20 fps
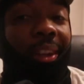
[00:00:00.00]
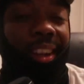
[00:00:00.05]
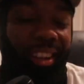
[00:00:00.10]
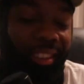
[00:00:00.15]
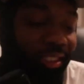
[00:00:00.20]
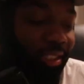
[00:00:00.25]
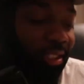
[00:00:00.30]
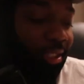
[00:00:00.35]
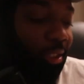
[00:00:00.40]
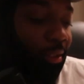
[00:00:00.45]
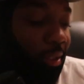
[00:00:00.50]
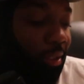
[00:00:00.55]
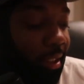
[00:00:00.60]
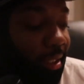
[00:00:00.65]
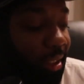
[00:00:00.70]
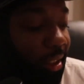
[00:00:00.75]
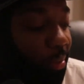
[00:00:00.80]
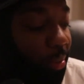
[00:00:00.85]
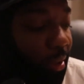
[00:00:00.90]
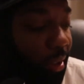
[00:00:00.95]
and stuff like
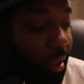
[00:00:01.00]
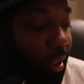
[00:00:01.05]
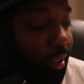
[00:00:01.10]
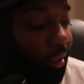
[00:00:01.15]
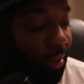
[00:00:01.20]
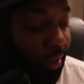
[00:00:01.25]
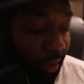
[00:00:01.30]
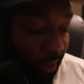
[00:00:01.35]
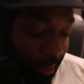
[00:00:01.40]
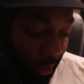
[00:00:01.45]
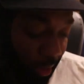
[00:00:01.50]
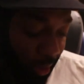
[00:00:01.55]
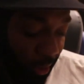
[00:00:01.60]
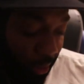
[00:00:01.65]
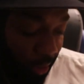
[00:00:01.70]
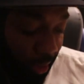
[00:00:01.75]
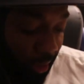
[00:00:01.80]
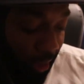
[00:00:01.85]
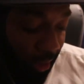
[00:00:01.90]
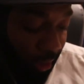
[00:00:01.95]
that when I, you know what I mean,
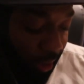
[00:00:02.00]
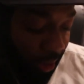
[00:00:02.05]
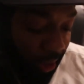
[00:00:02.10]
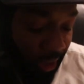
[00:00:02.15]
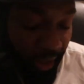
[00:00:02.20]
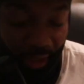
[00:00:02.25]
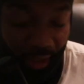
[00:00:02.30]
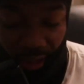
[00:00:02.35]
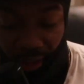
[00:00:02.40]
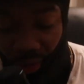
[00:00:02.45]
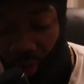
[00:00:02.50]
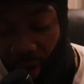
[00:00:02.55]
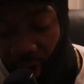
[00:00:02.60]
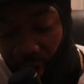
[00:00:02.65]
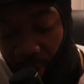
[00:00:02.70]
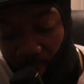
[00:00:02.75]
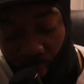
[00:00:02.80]
when shit get cracking.